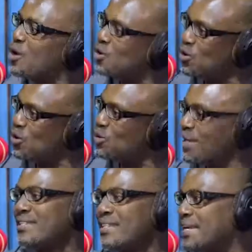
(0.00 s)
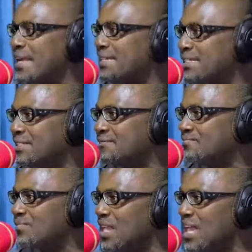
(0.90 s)
on Wednesday night.
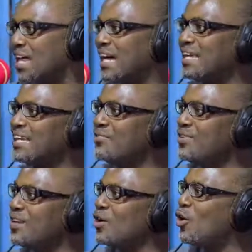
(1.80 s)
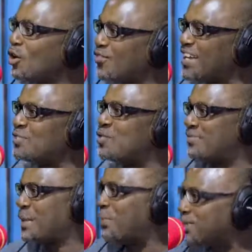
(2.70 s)
And leaving all of us who have
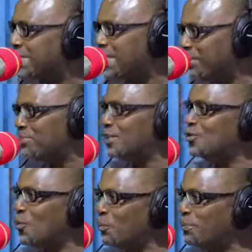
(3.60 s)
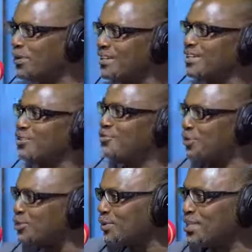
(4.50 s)
supported him in Noop,
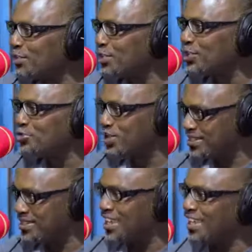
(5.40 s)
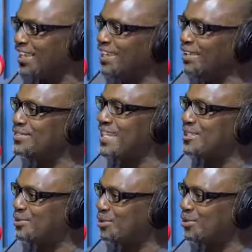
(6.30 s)
fought with him on the streets, he leaves
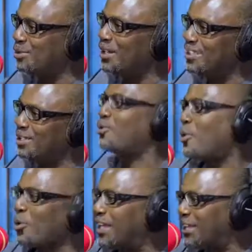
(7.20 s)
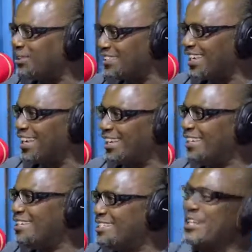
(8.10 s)
us to the crocodiles in
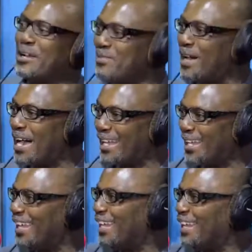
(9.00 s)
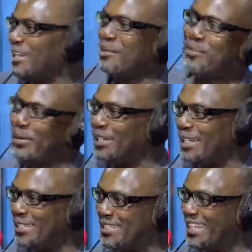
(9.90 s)
the CMI, in the police,
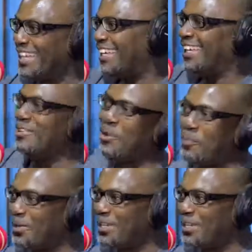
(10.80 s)
in the PDF,